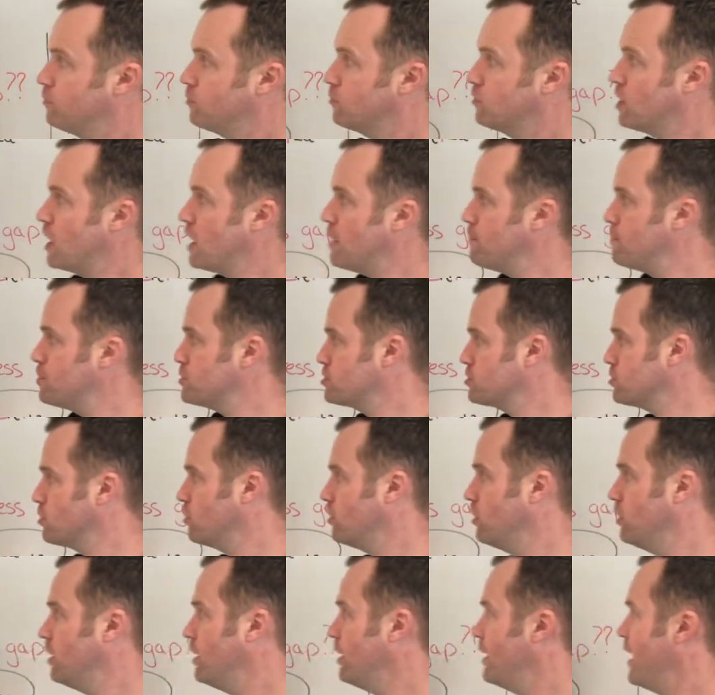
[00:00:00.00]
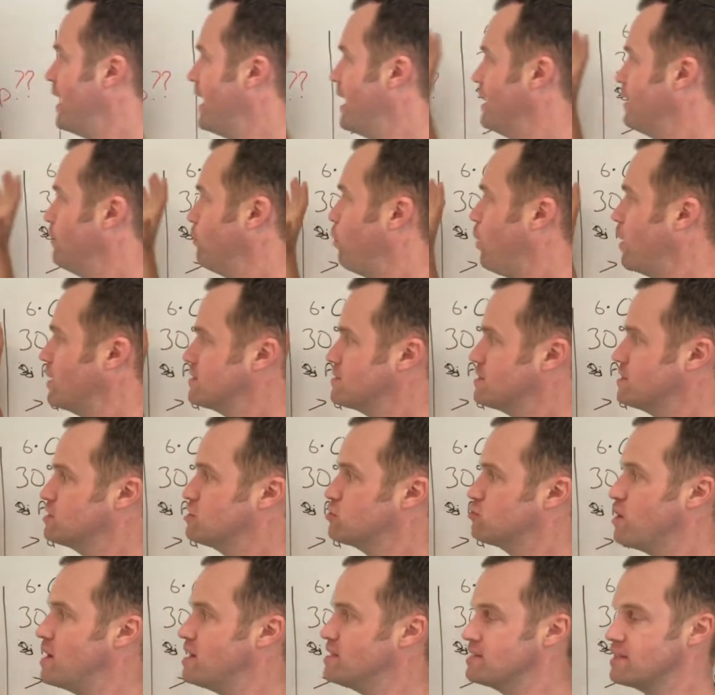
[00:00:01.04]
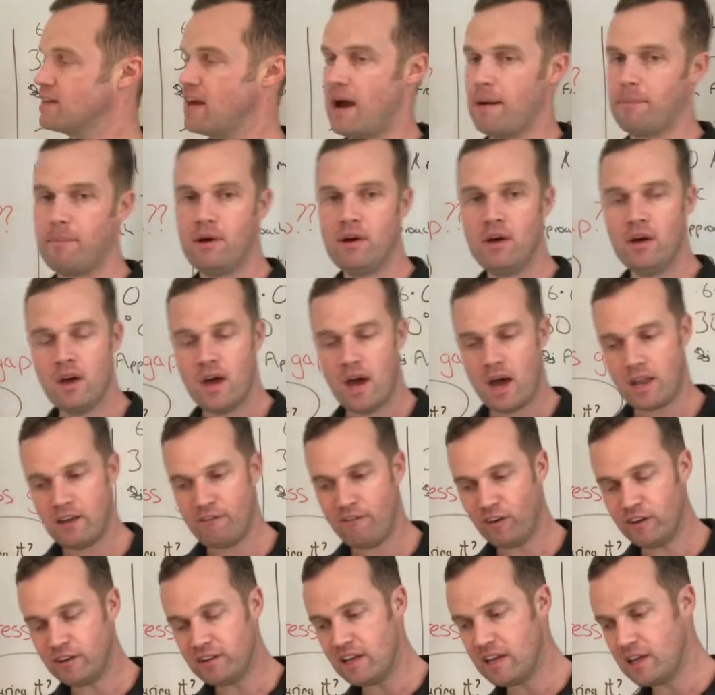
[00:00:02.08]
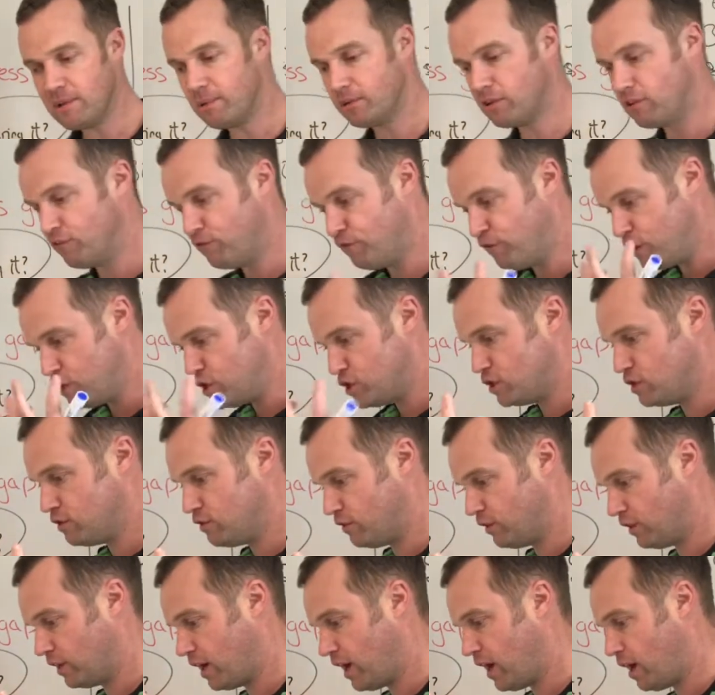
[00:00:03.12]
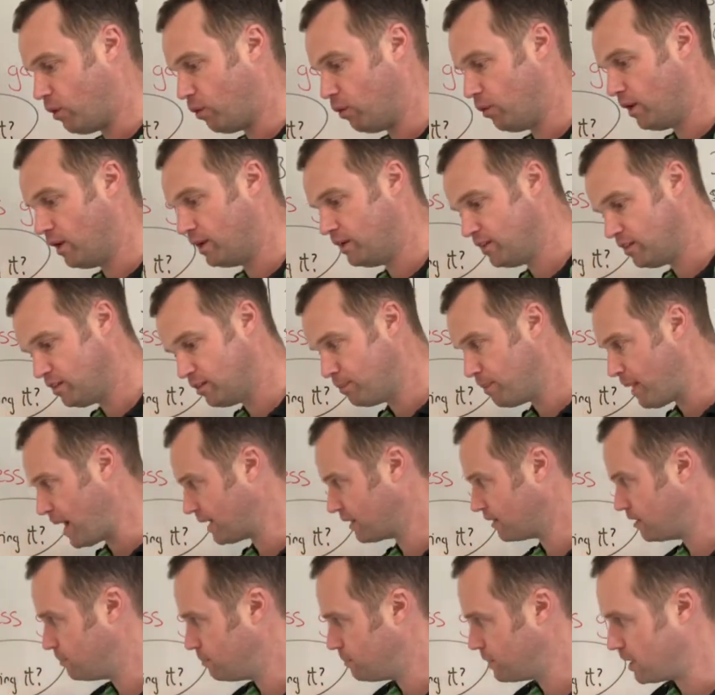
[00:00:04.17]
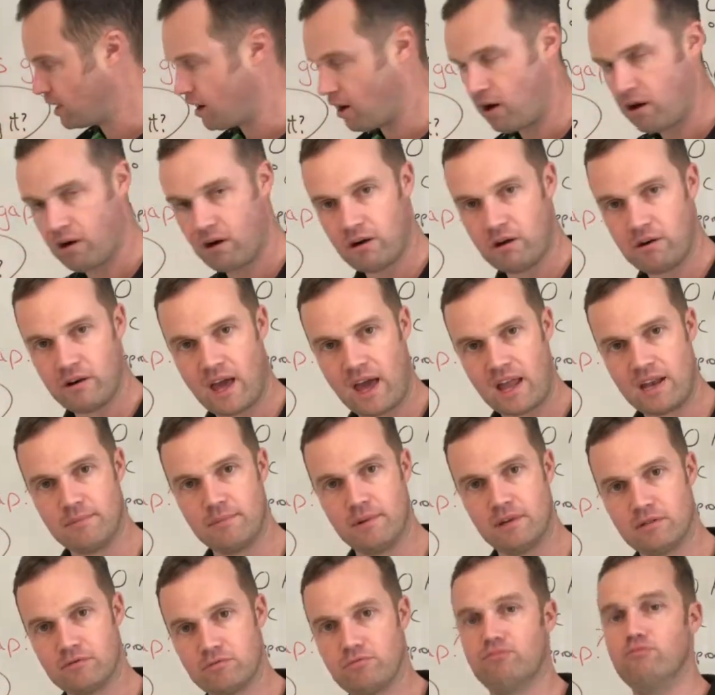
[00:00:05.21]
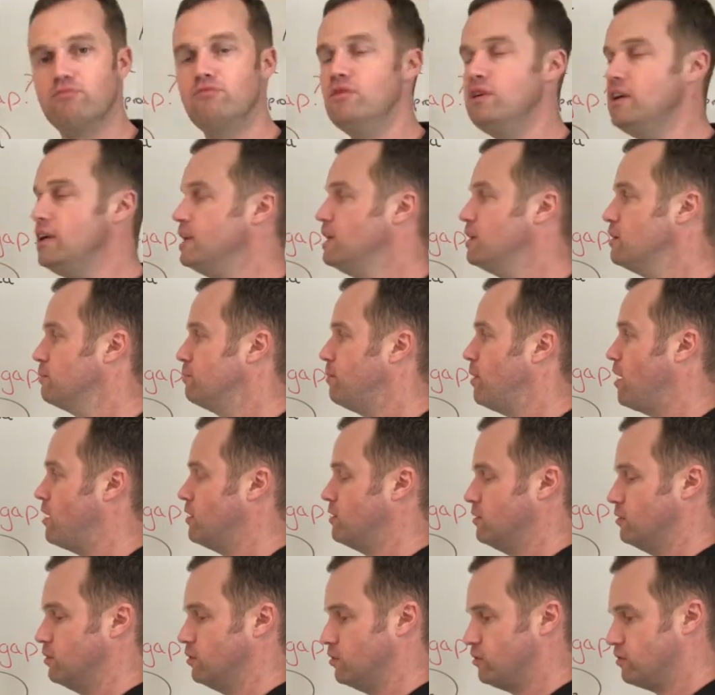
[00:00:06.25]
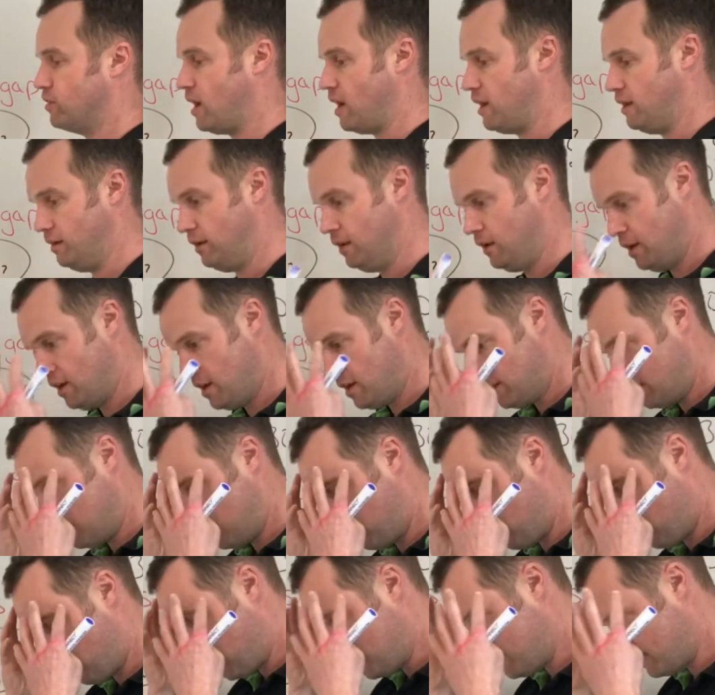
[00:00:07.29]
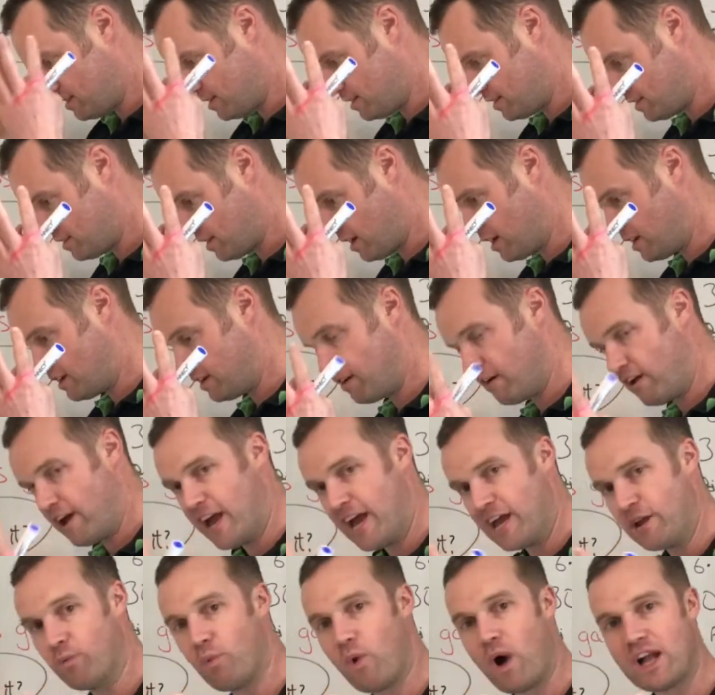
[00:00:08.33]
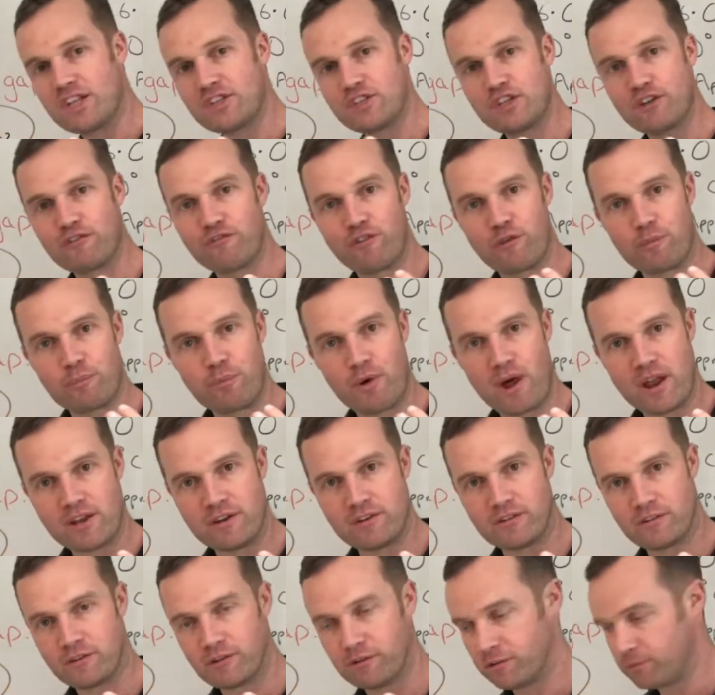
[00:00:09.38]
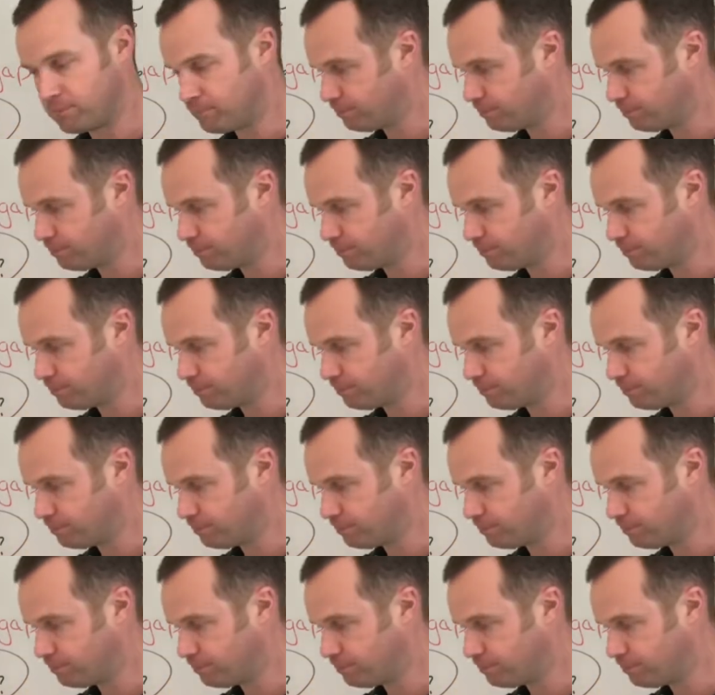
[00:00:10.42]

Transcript: temperature, what's the stress gap? And if I think about the vision of the cow, and this is back to them being a herd animal, it's really important to understand. Their eyes in the side of their head watching for predators.